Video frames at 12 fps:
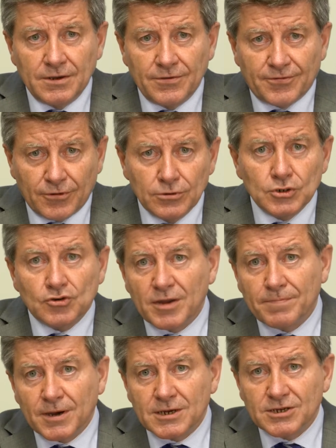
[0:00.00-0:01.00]
Through
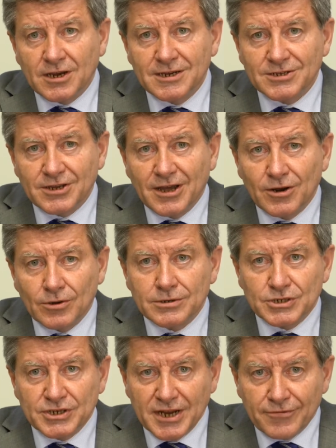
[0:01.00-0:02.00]
tripartite
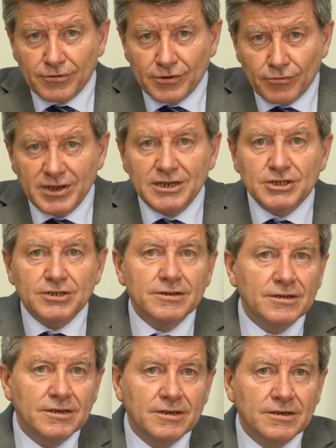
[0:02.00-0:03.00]
dialogues in every
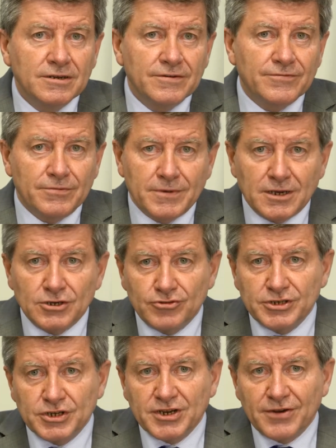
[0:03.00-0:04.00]
region, from
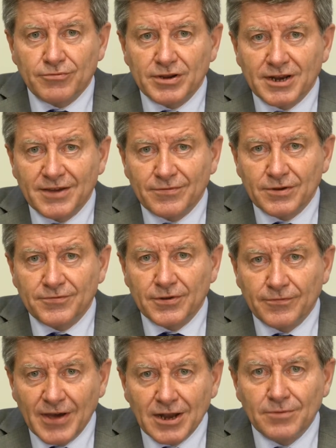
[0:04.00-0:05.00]
countries at every level of
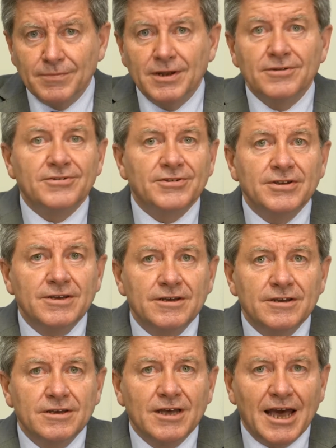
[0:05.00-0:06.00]
development,
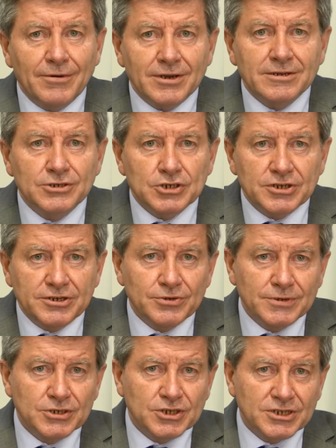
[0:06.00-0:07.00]
our
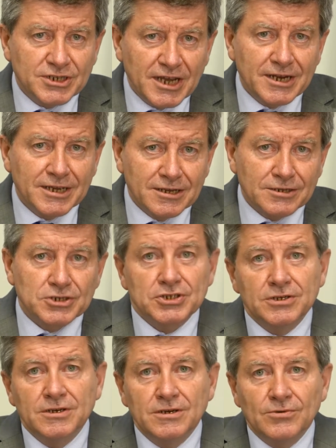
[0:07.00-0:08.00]
constituents are telling
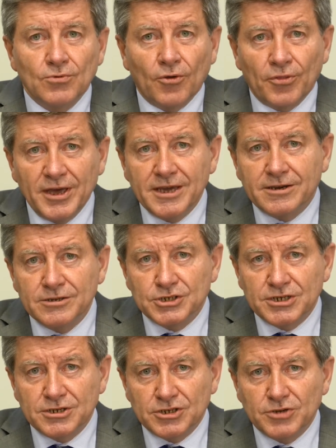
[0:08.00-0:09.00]
us what they
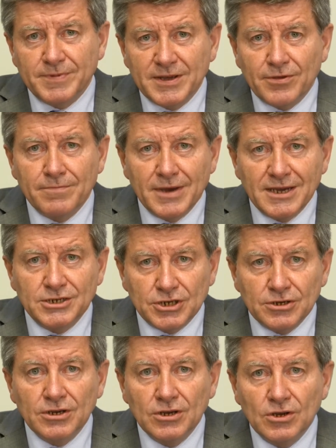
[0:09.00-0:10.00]
consider to be the
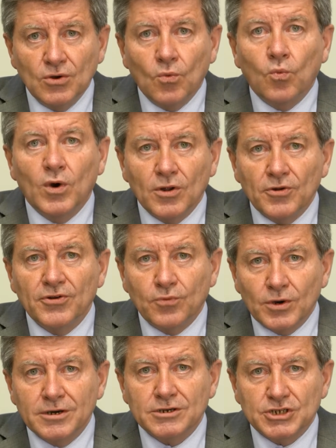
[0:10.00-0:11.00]
major world of
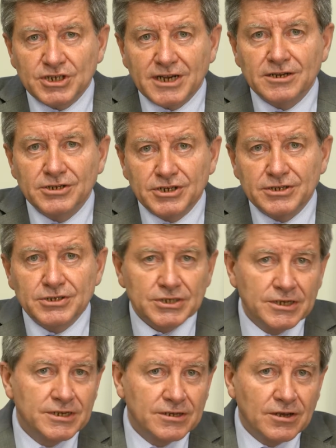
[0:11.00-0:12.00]
work challenges
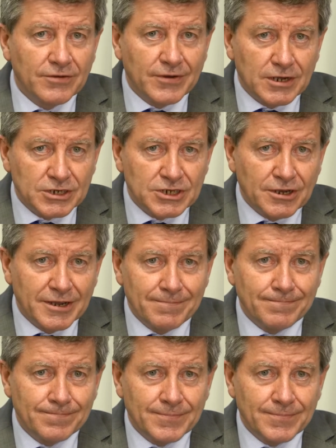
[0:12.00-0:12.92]
of our time.